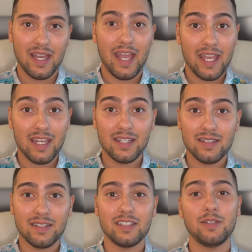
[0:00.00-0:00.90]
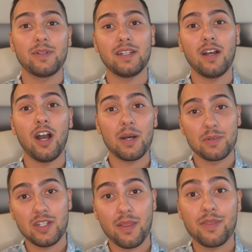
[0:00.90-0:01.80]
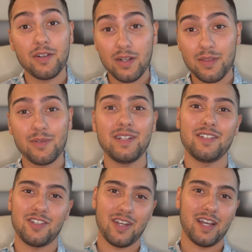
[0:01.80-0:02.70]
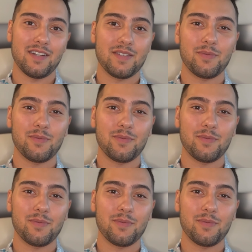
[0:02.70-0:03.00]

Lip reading: And you can option 33-inch tires,